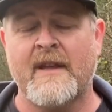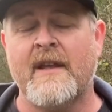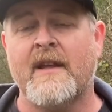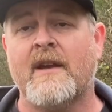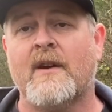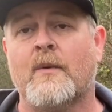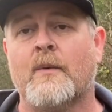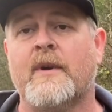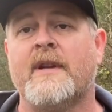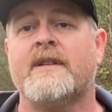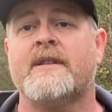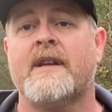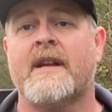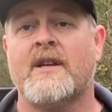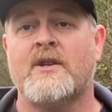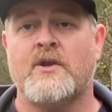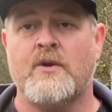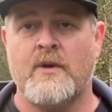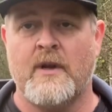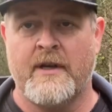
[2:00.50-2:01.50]
Reason I
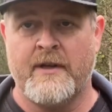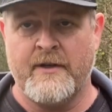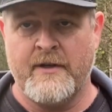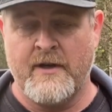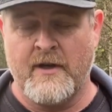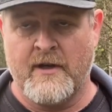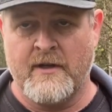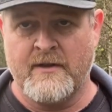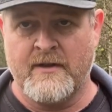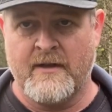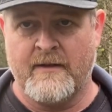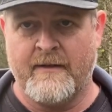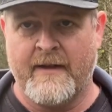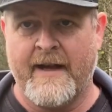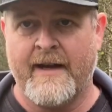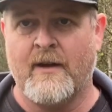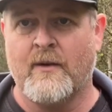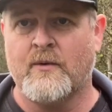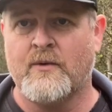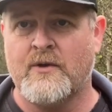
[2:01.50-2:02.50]
shoot 100 yards,
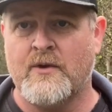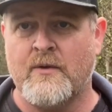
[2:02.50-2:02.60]
I don't shoot